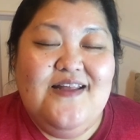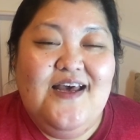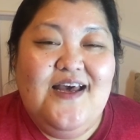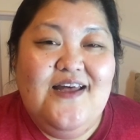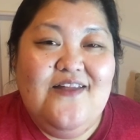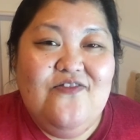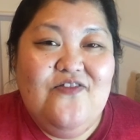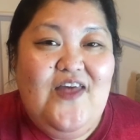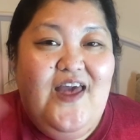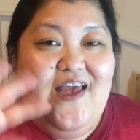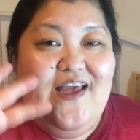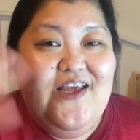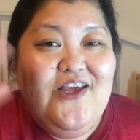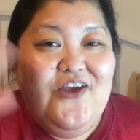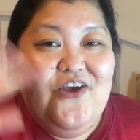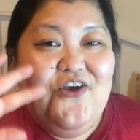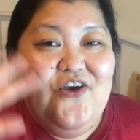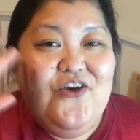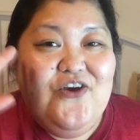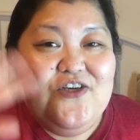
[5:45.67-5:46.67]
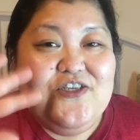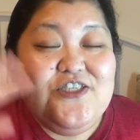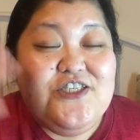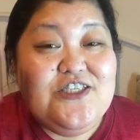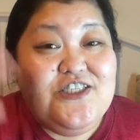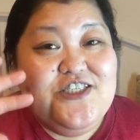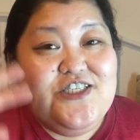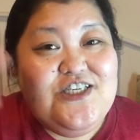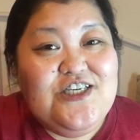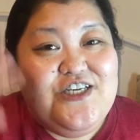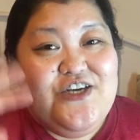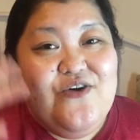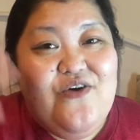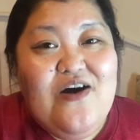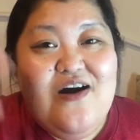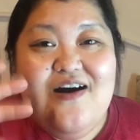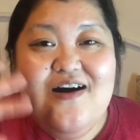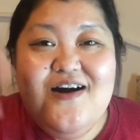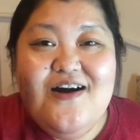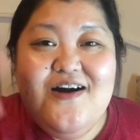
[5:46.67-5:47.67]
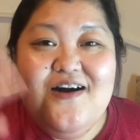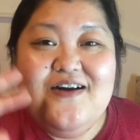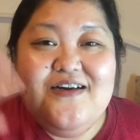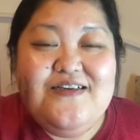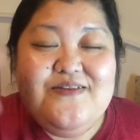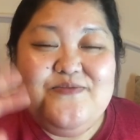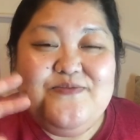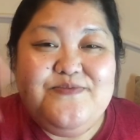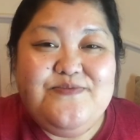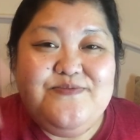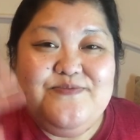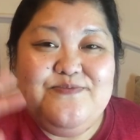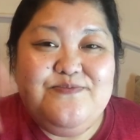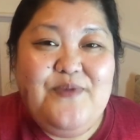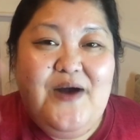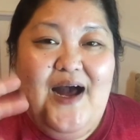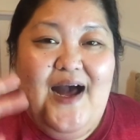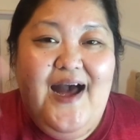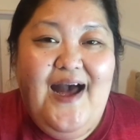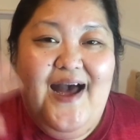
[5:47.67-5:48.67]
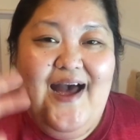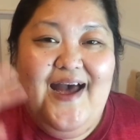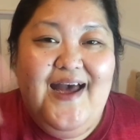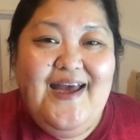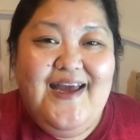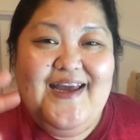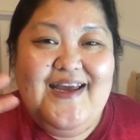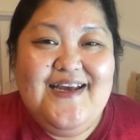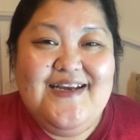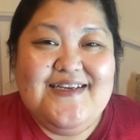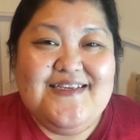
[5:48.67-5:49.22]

Thank you. Shinji Dua. Bye.